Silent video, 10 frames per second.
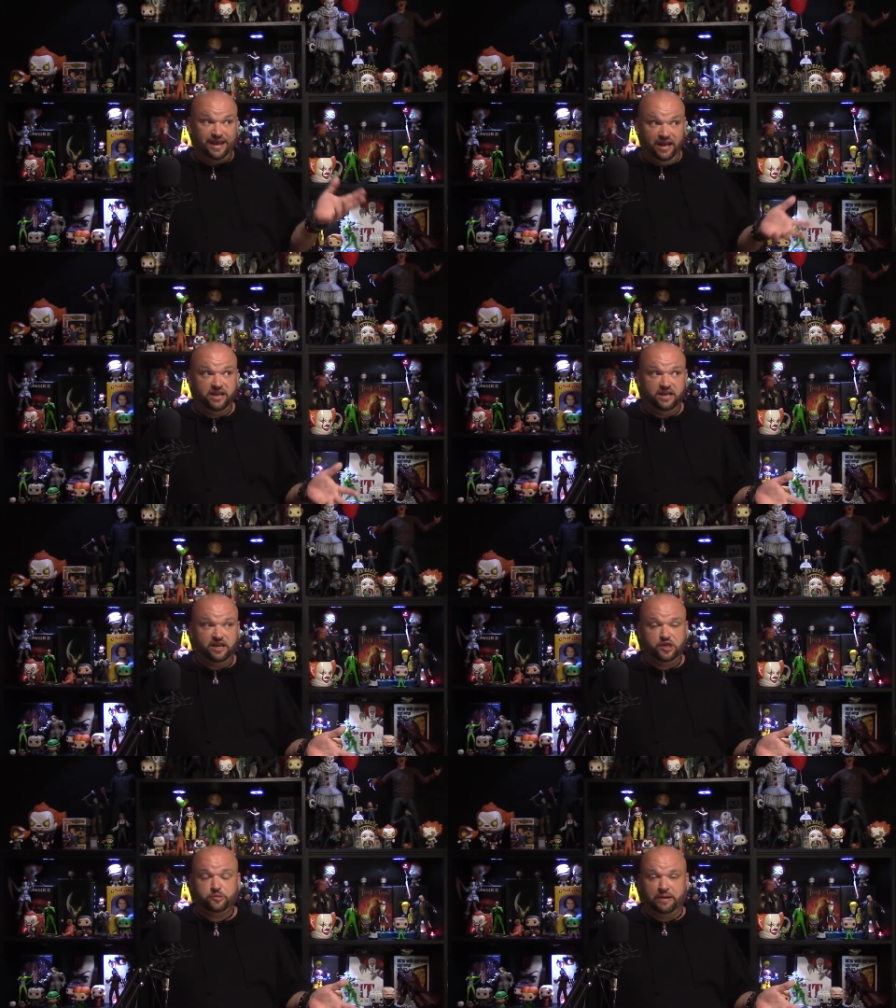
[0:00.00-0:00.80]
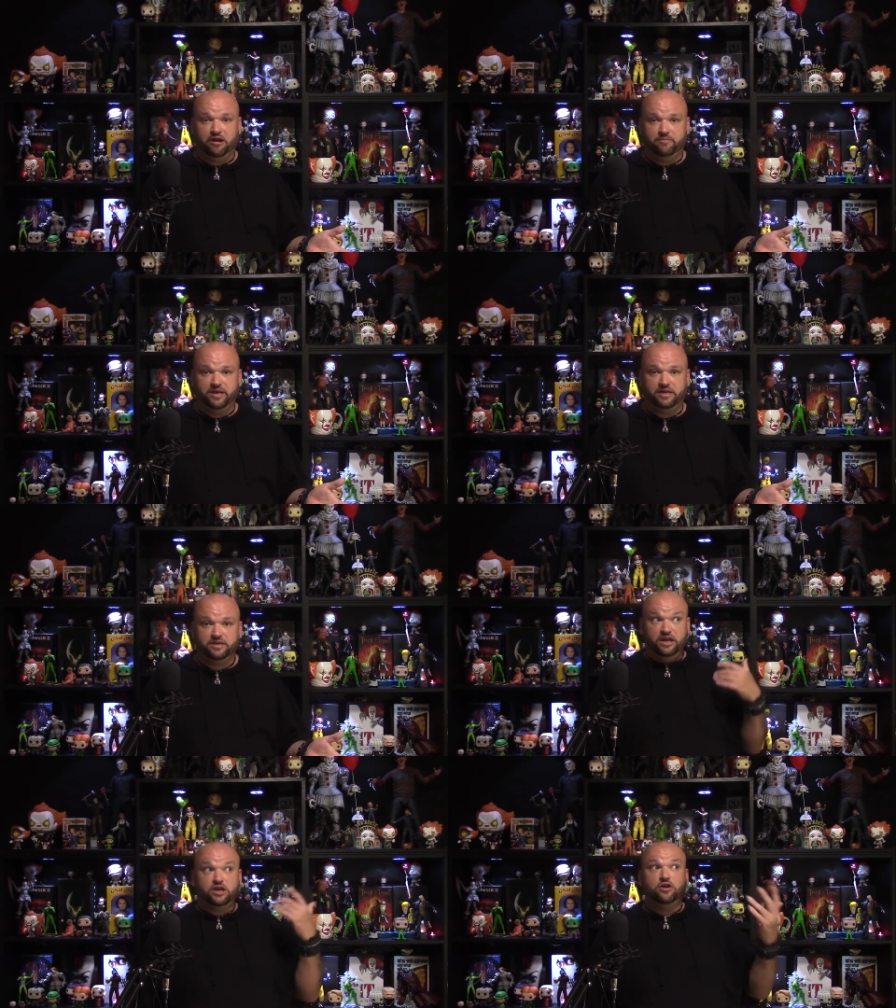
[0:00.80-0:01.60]
any experiment,
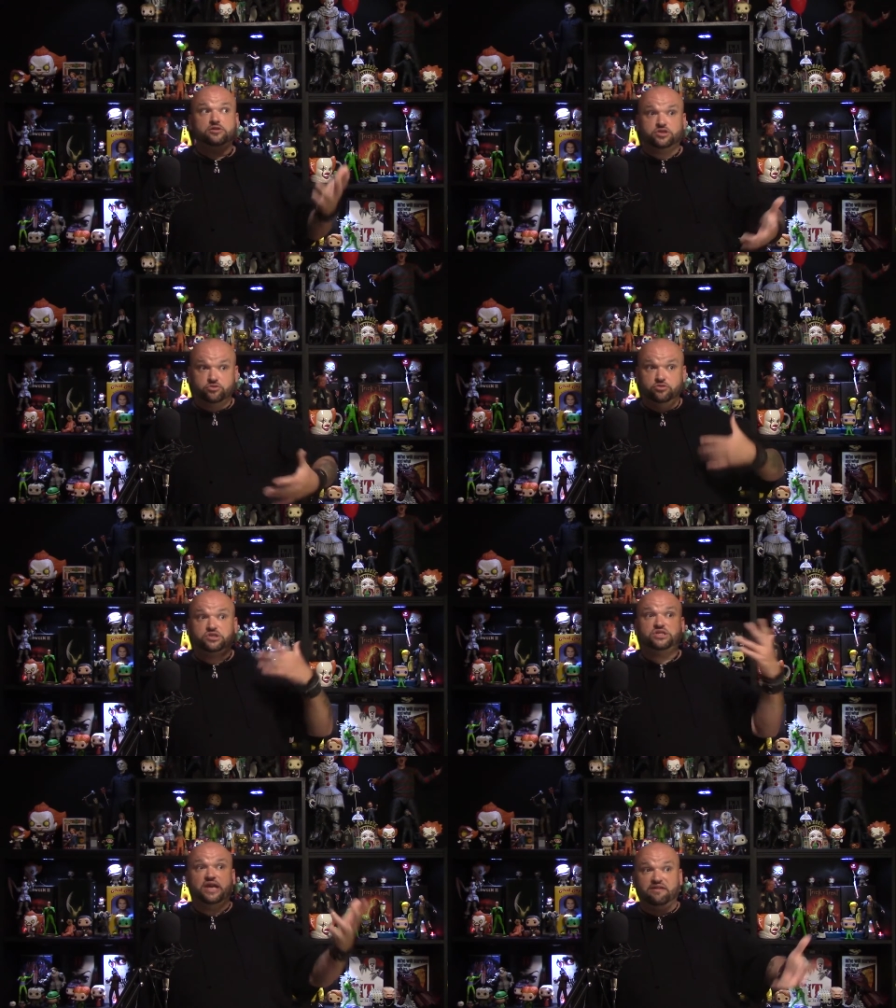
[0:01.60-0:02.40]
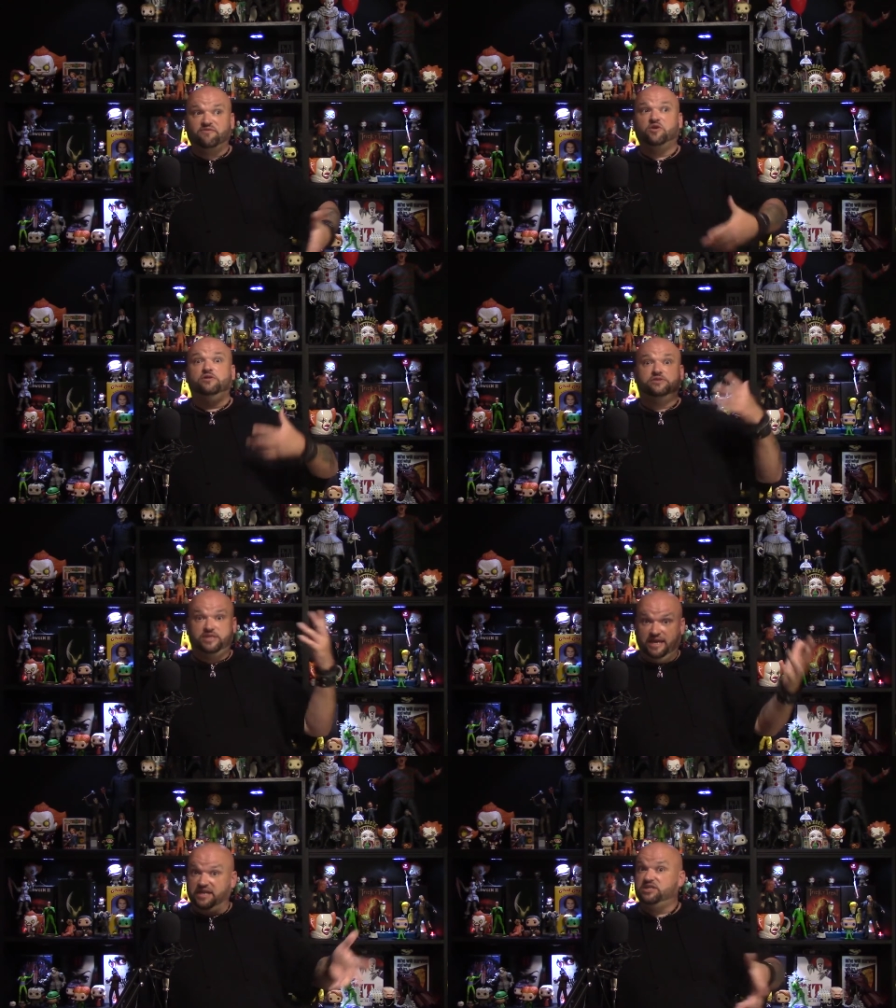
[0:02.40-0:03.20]
it goes through several
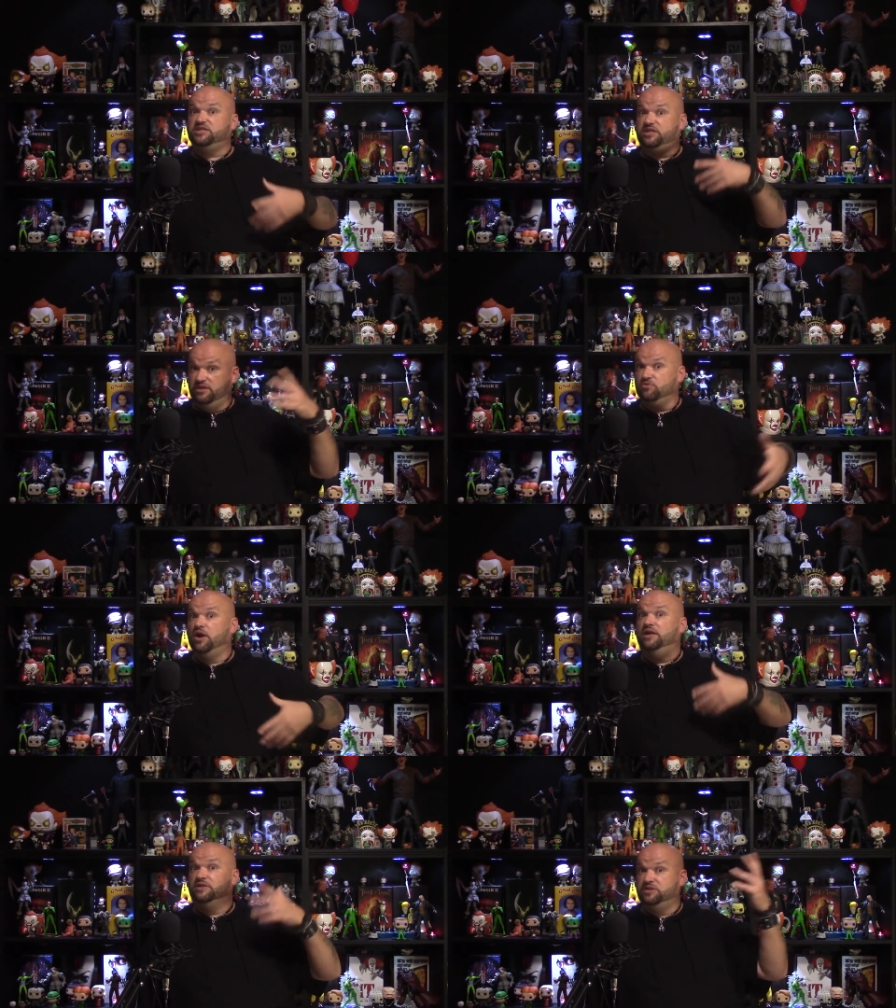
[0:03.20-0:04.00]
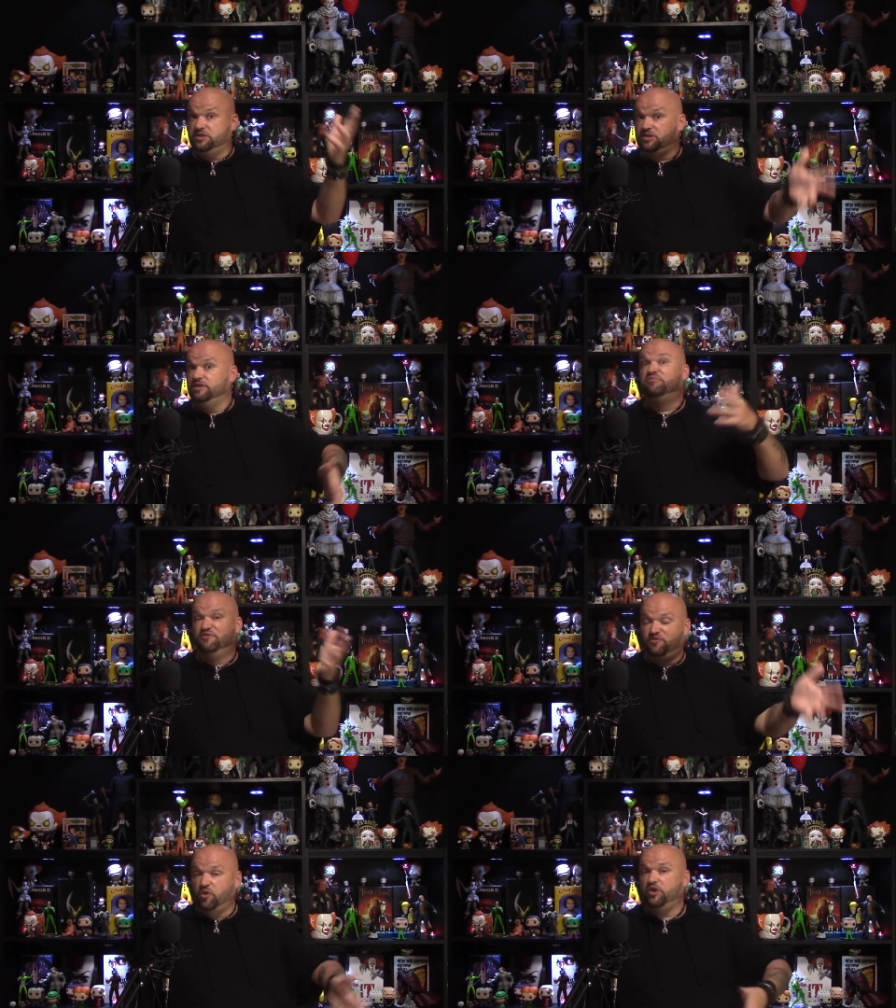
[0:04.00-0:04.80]
test runs
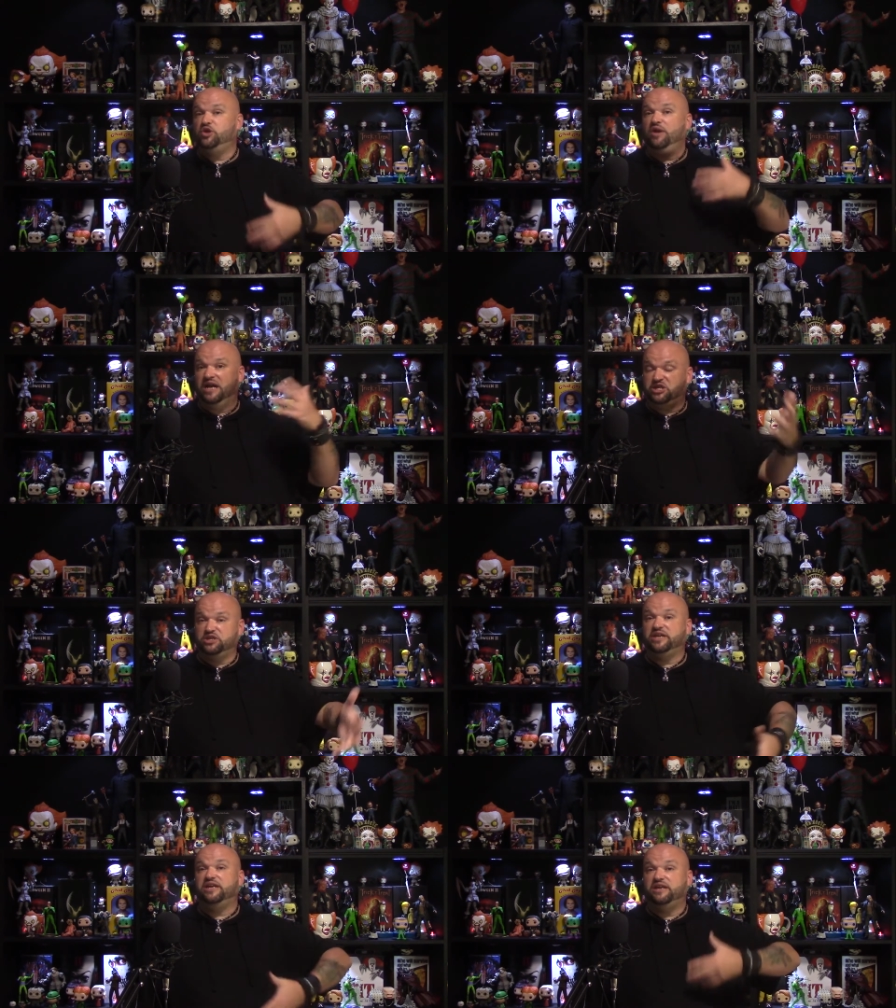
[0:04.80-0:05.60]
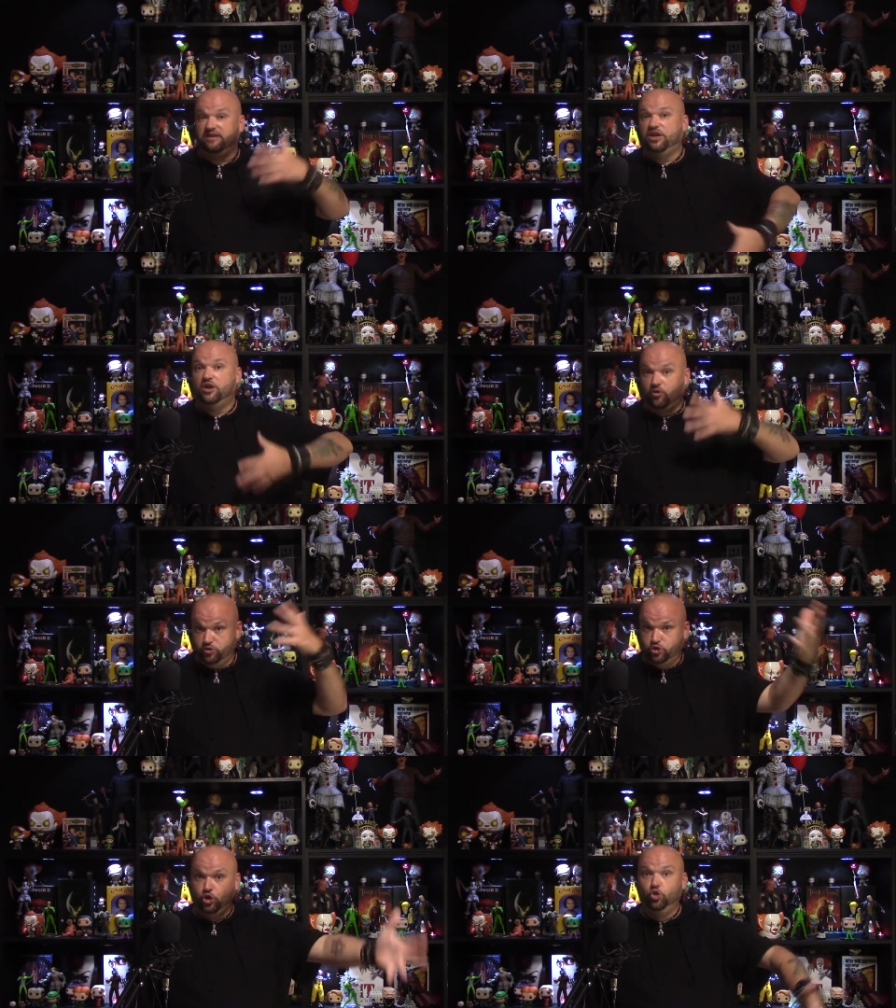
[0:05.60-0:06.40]
before you actually, you know,
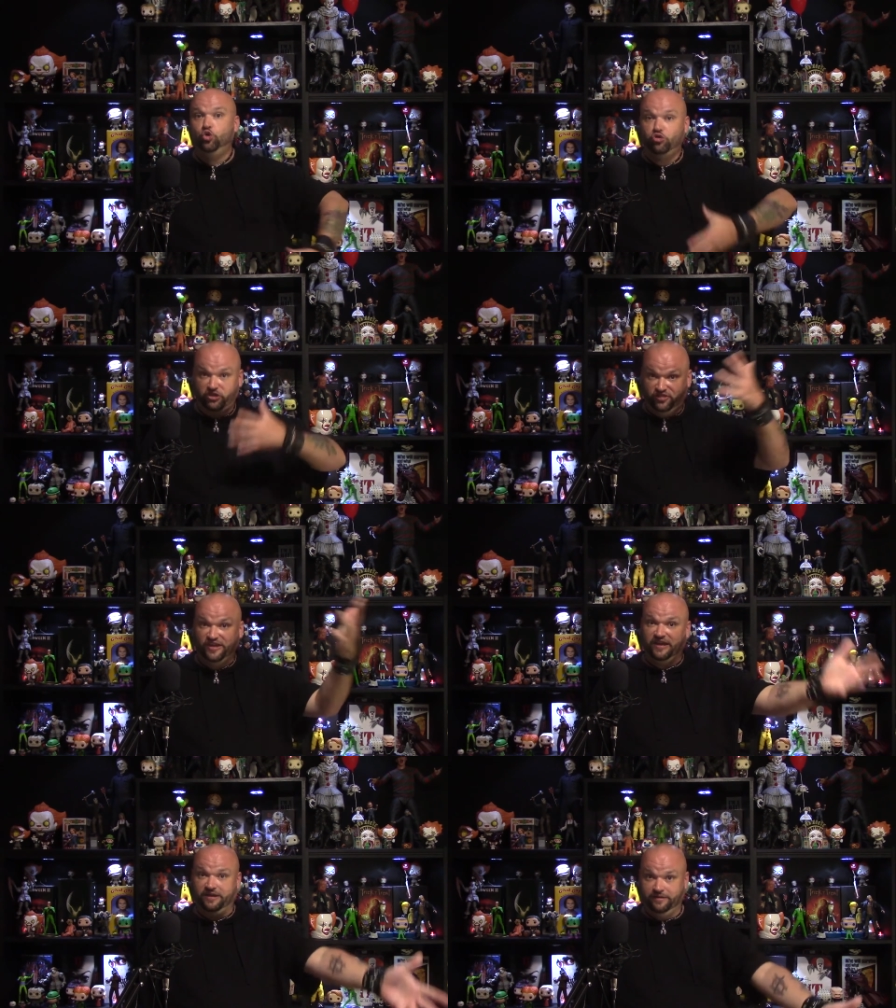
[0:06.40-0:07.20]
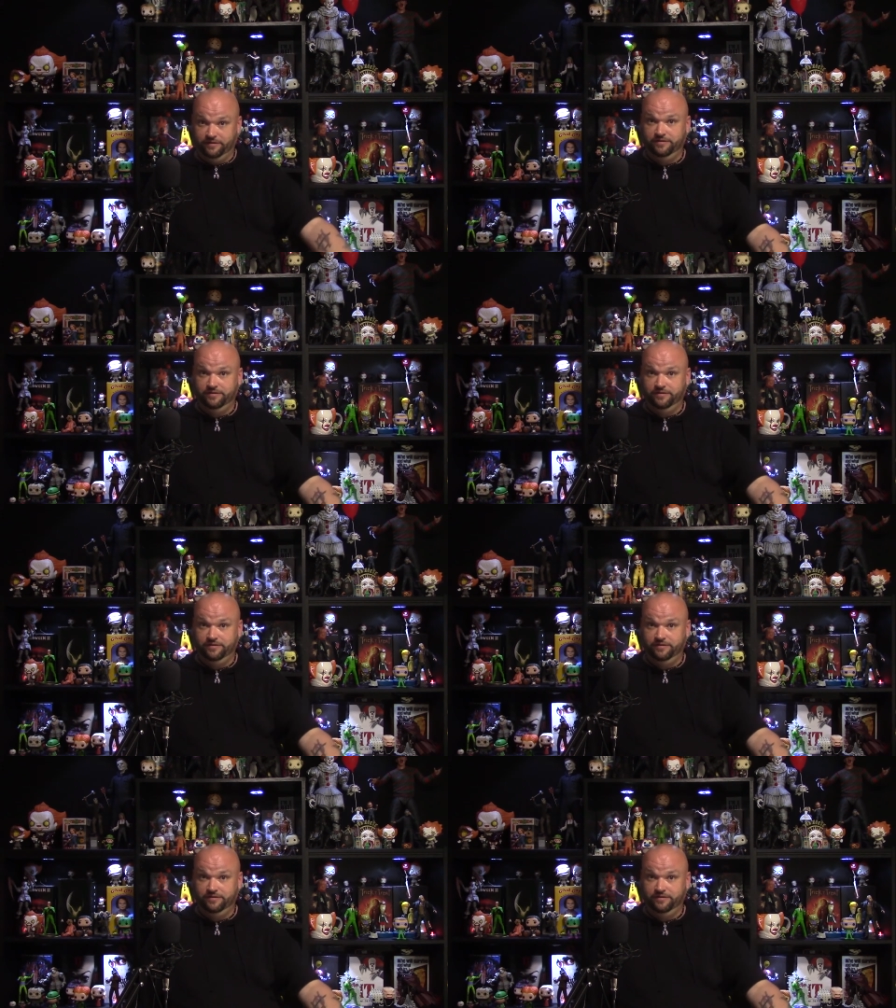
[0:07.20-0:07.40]
do the thing.